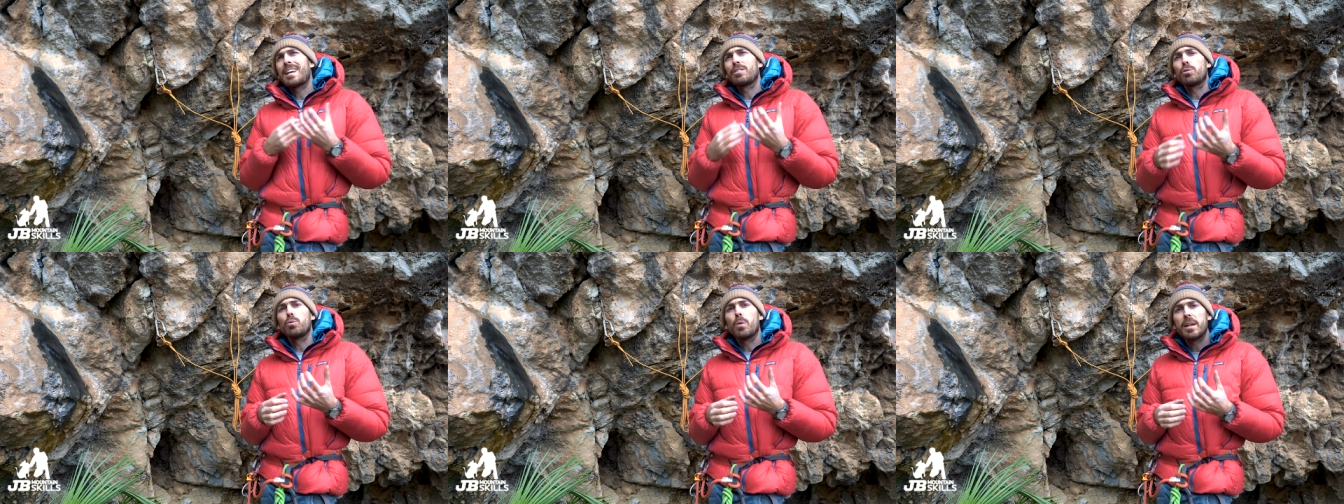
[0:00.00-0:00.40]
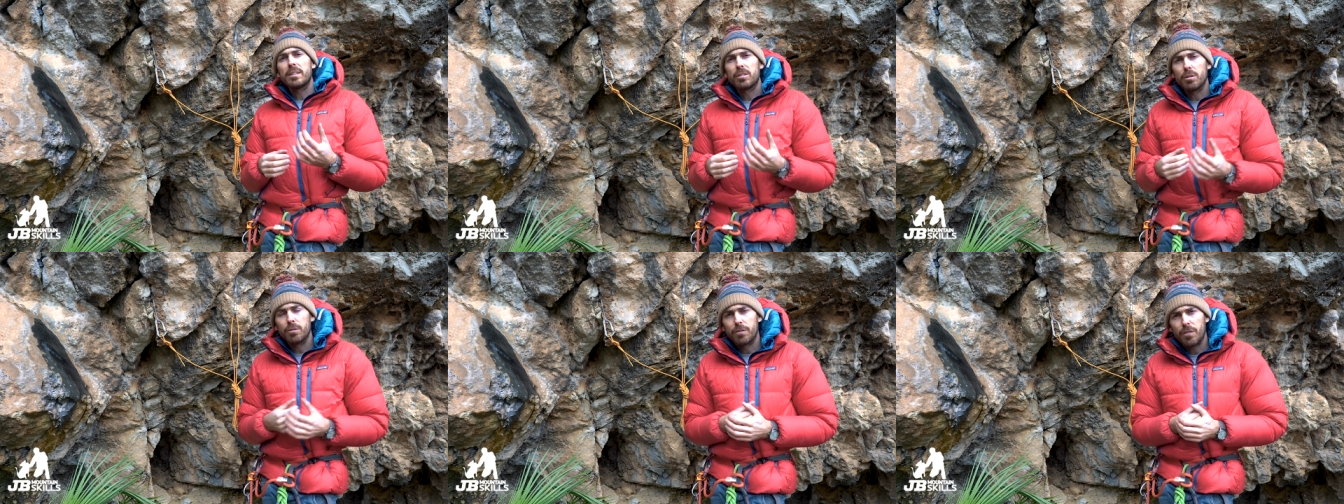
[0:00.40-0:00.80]
As
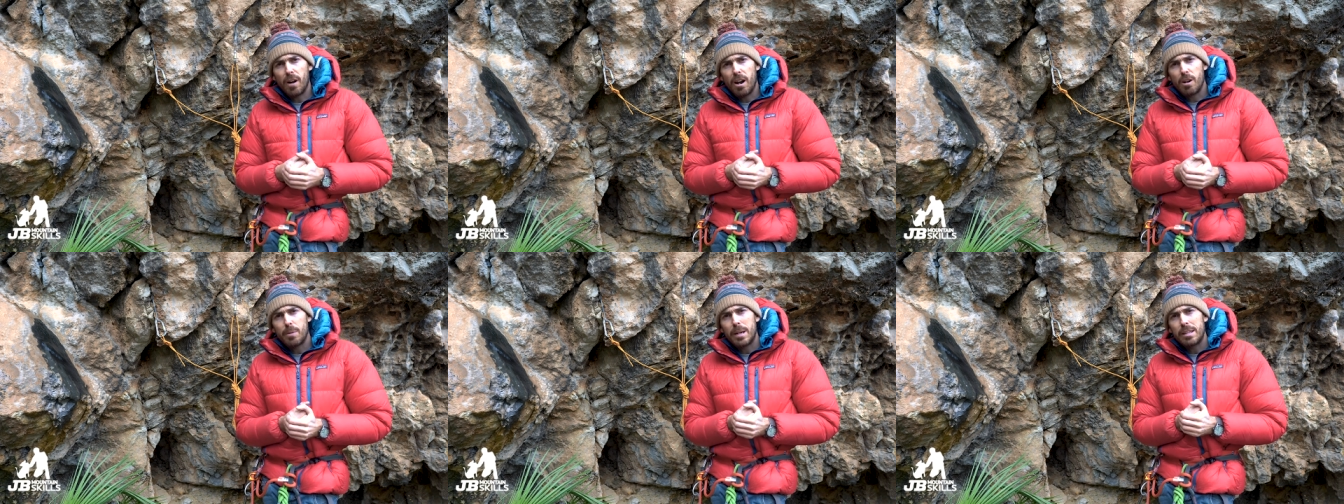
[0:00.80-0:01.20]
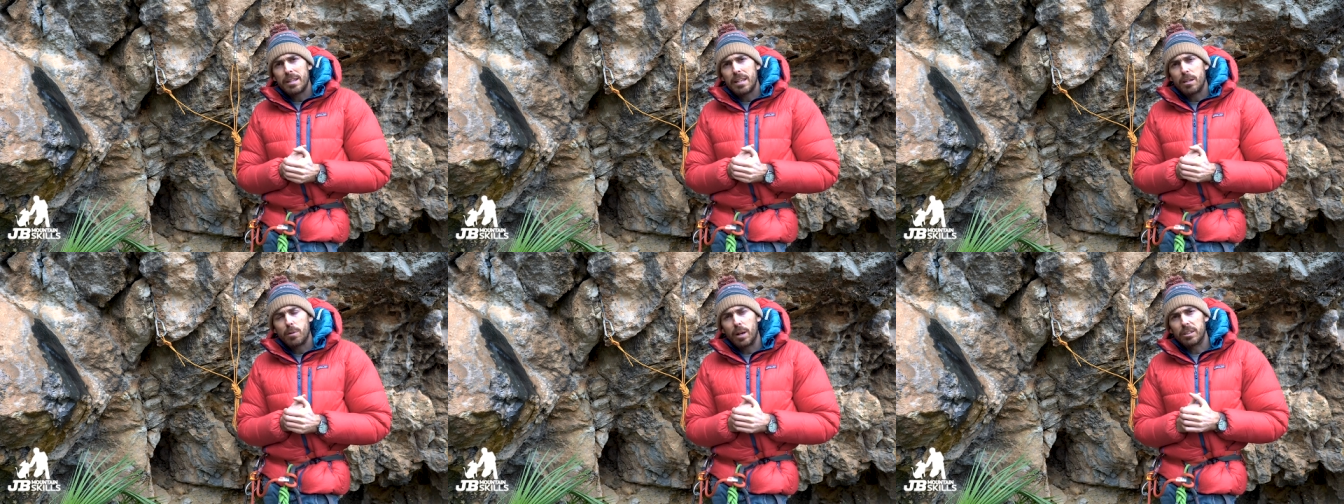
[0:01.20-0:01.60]
always, do fire away with
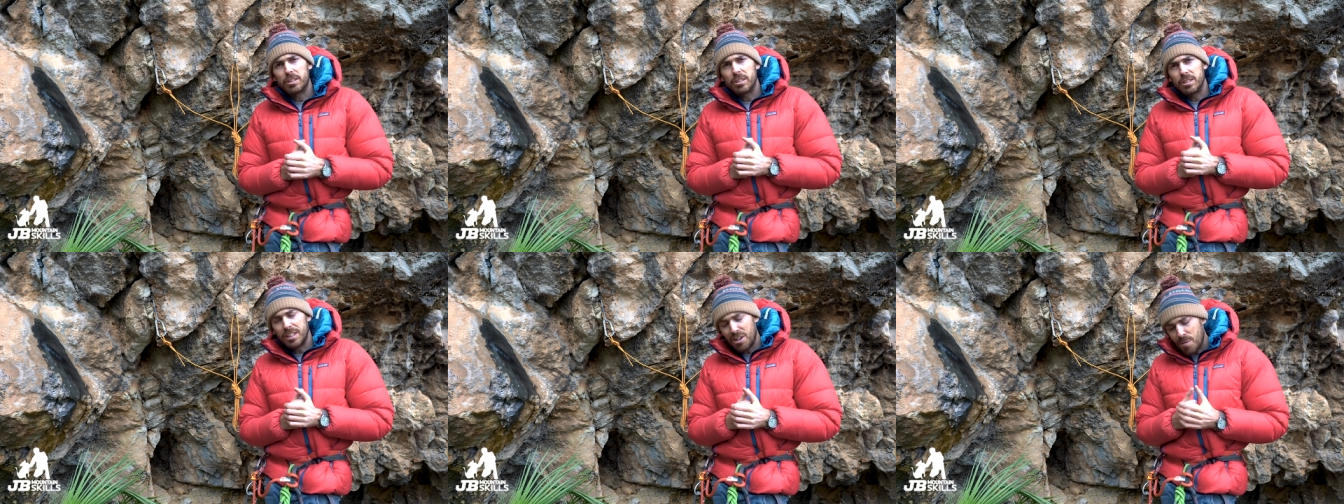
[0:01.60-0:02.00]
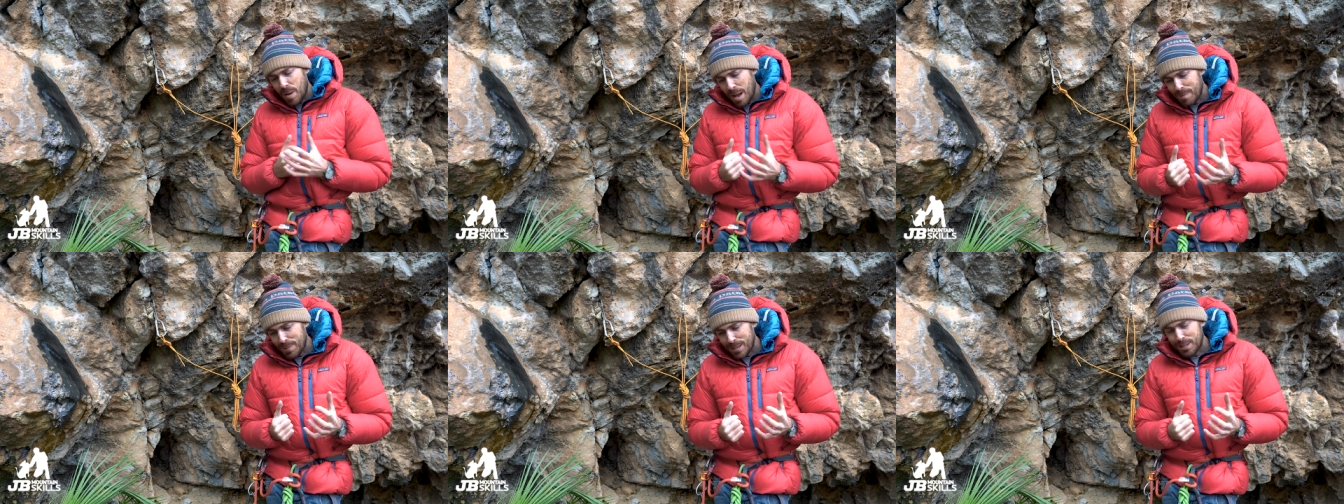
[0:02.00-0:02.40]
any questions. You know, I'm
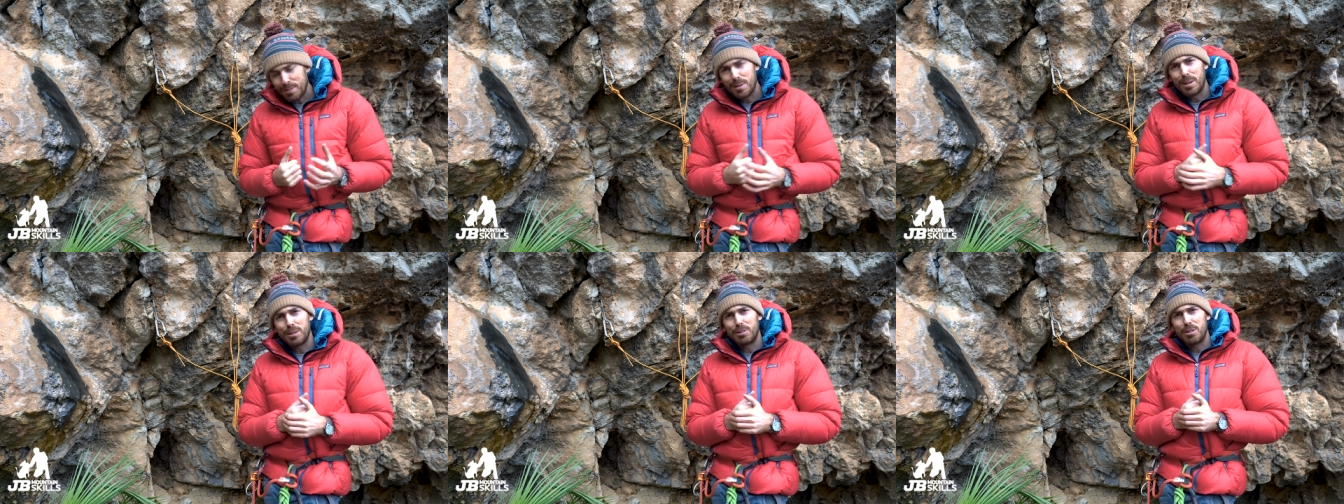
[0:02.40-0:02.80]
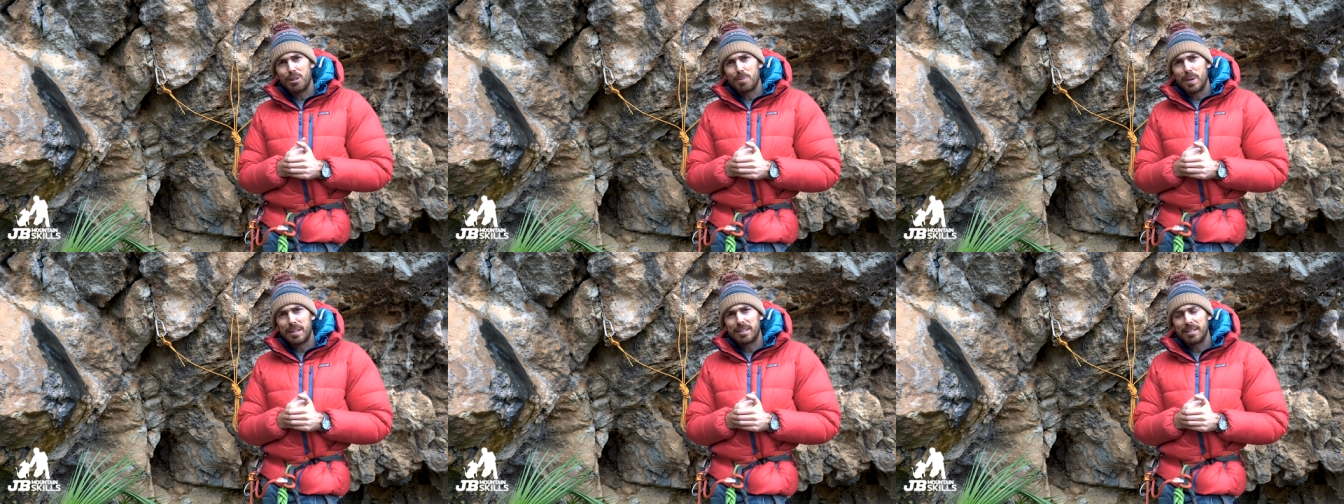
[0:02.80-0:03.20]
happy to answer
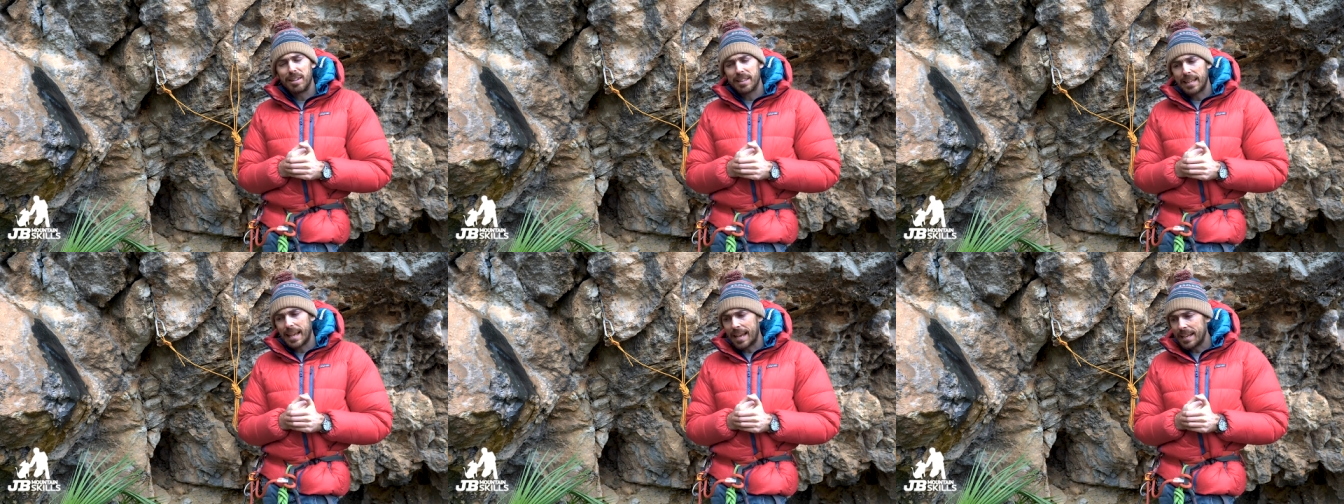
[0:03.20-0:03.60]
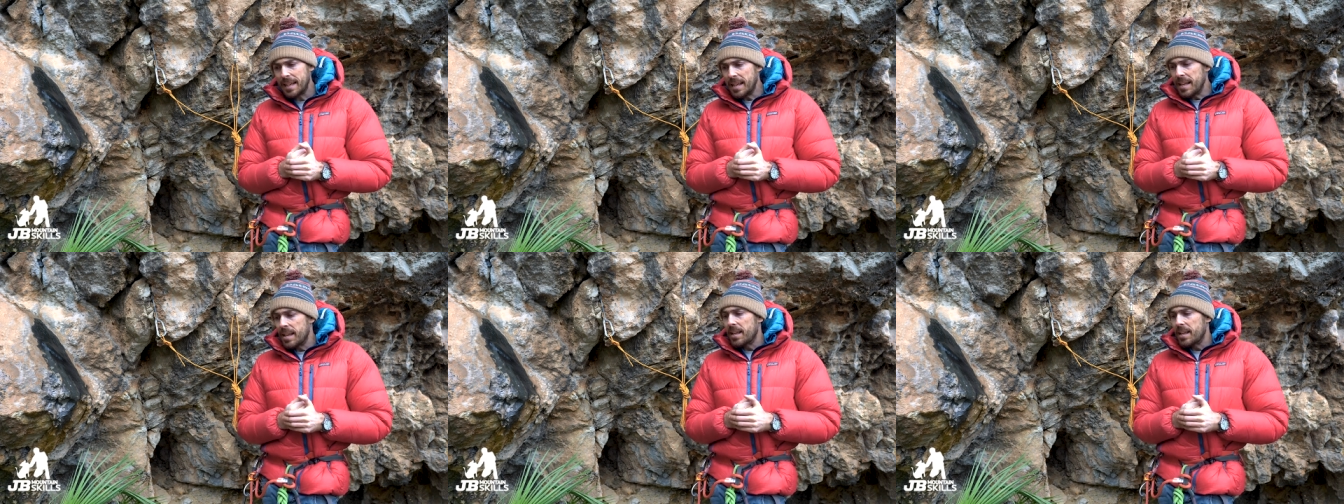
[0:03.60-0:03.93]
as best I can.